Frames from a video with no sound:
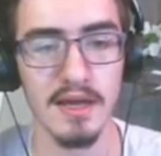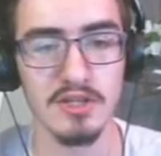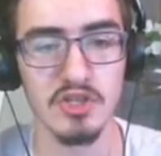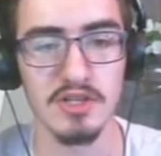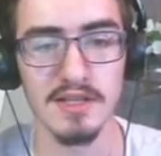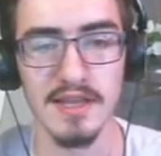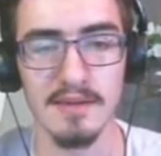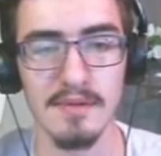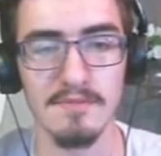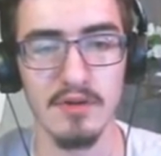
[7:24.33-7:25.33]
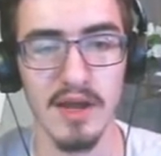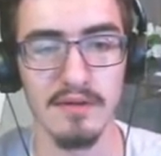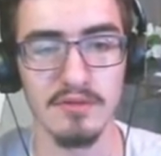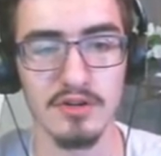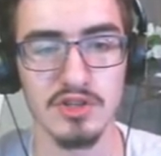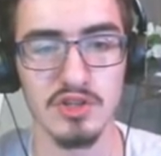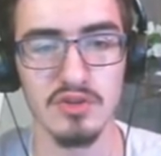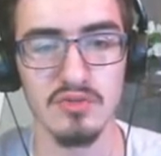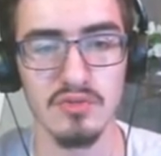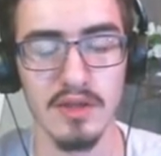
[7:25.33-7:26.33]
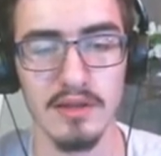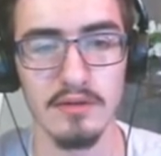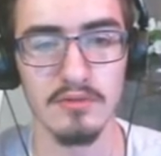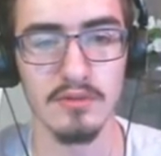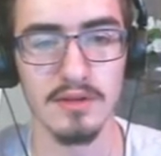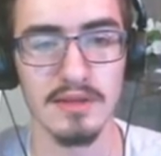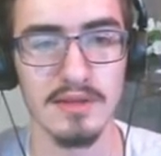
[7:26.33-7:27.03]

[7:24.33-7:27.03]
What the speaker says: It's just gonna take me forever to do the little